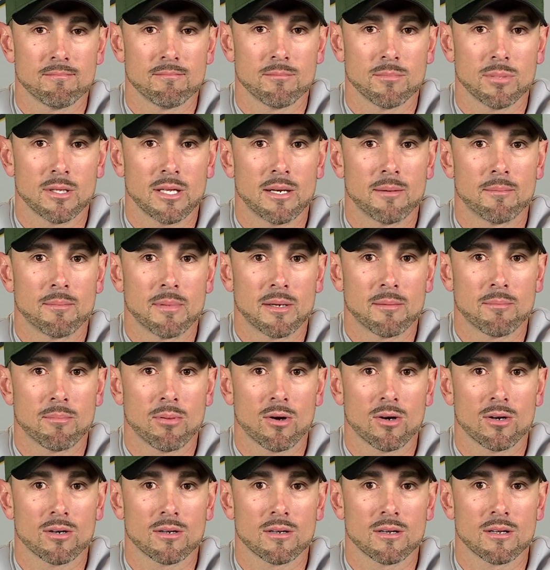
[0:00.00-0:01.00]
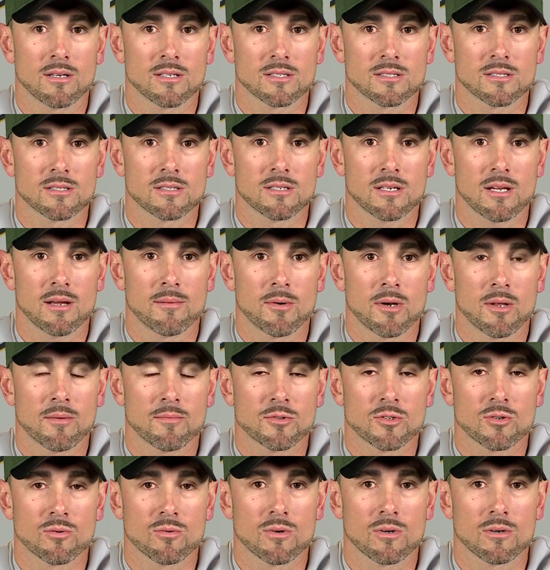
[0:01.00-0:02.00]
played a big part in us coming up
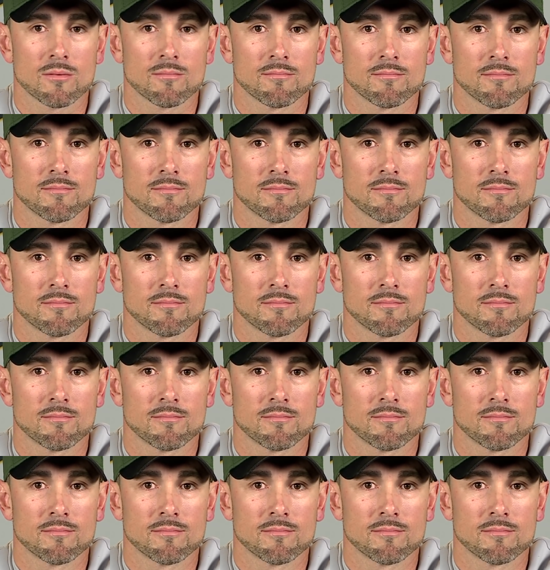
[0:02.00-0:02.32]
short.